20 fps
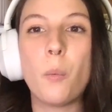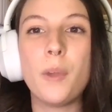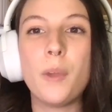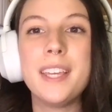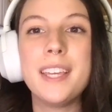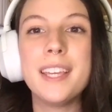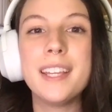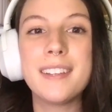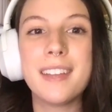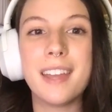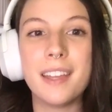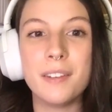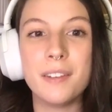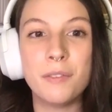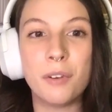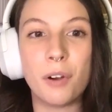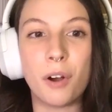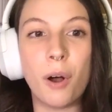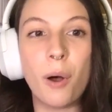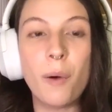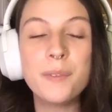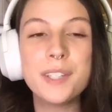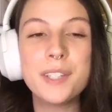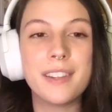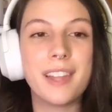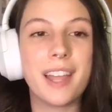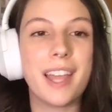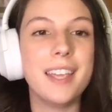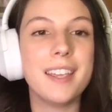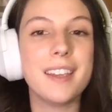we can get involved in
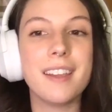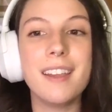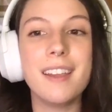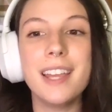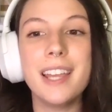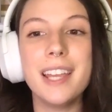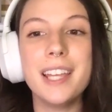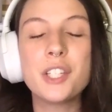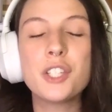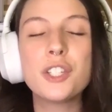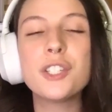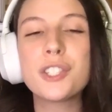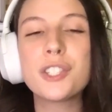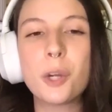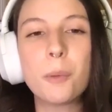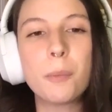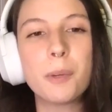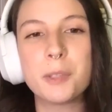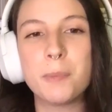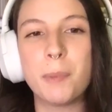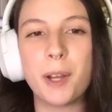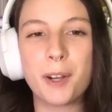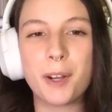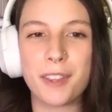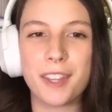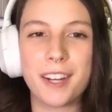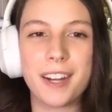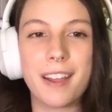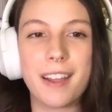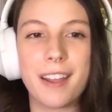like, it's just so much bigger
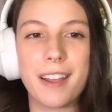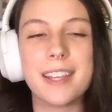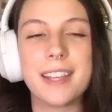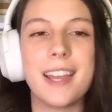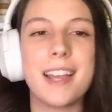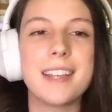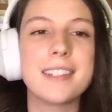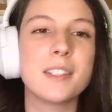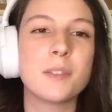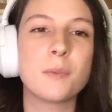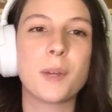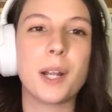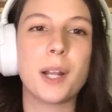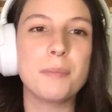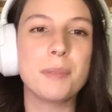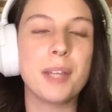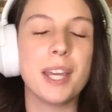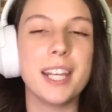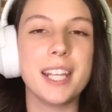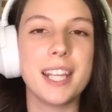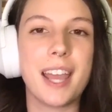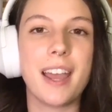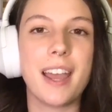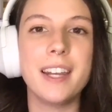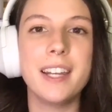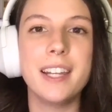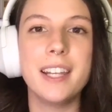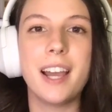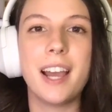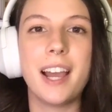than us, I guess, is what I'm getting at.
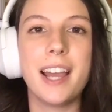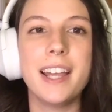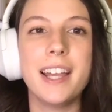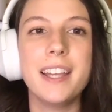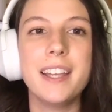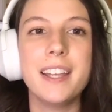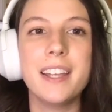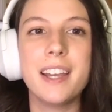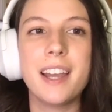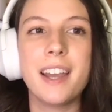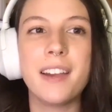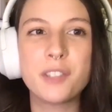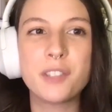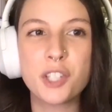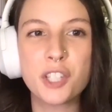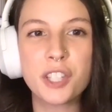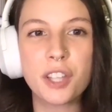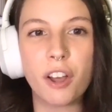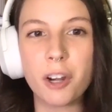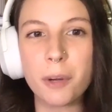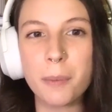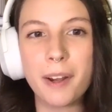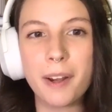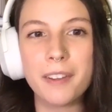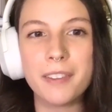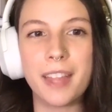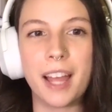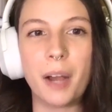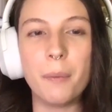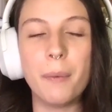And I have just thought about
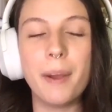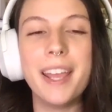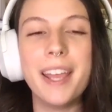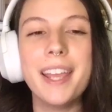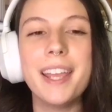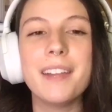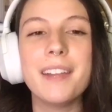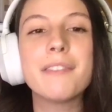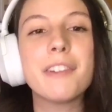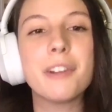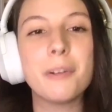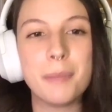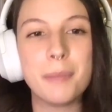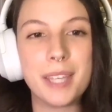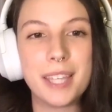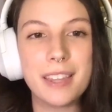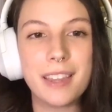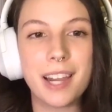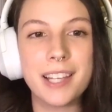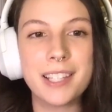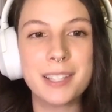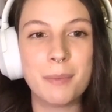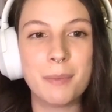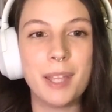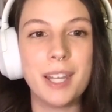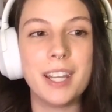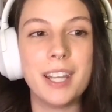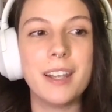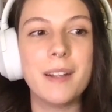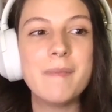it that way. And for me, that has
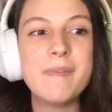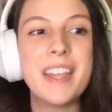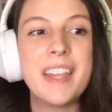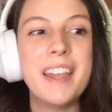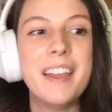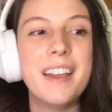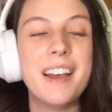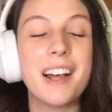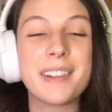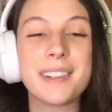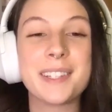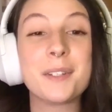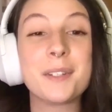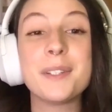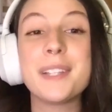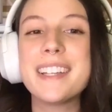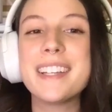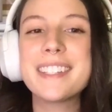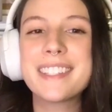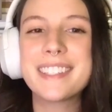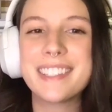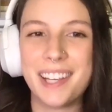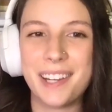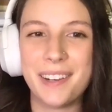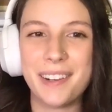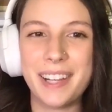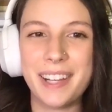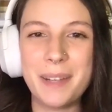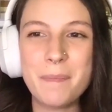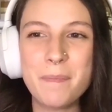made it a little less
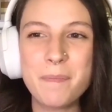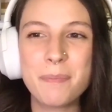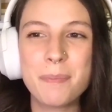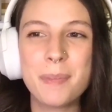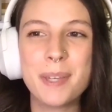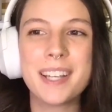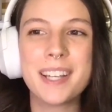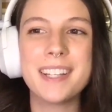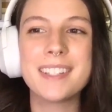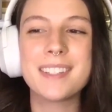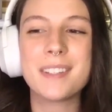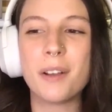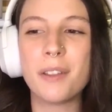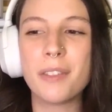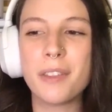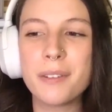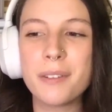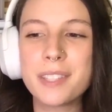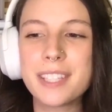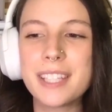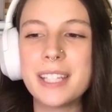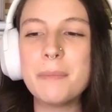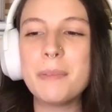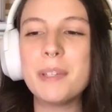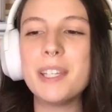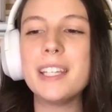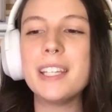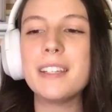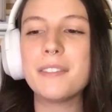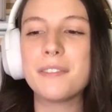scary because although it's going to
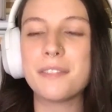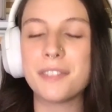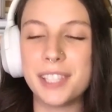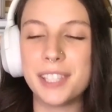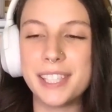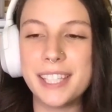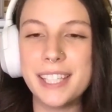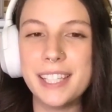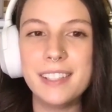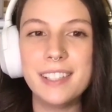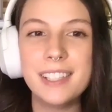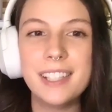be really